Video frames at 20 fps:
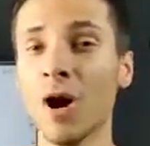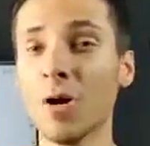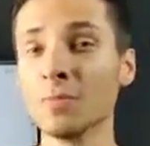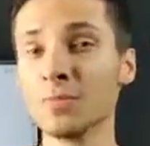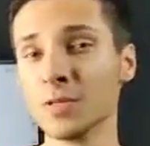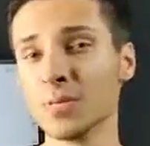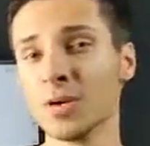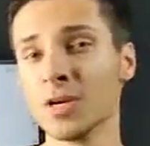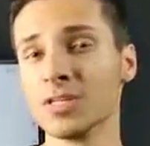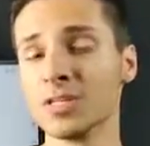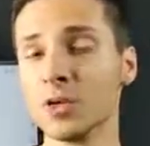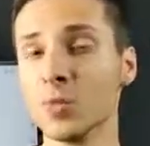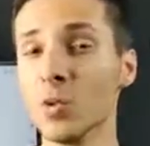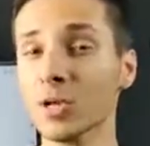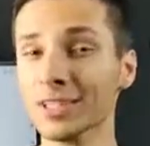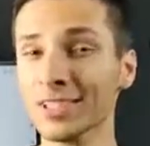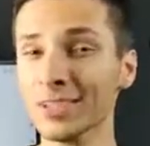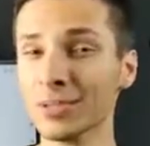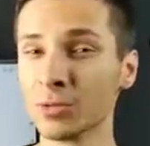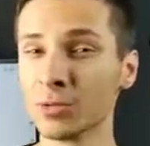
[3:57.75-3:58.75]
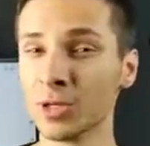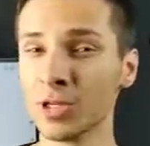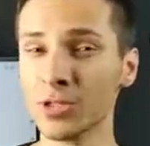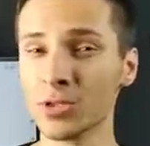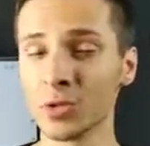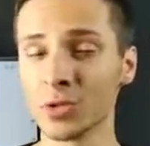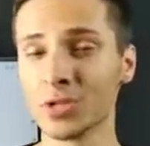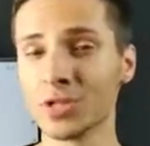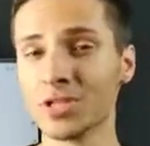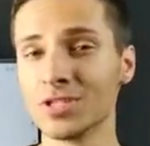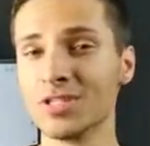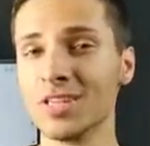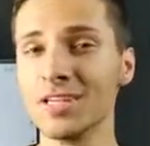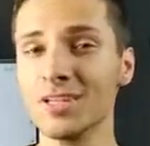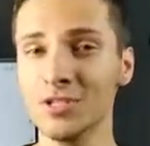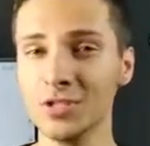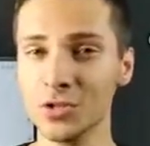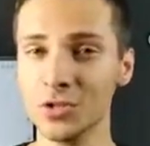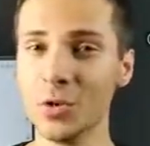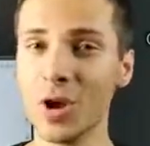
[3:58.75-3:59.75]
optimizing what little resources
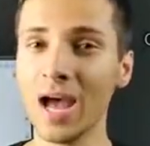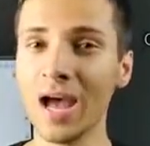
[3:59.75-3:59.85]
they do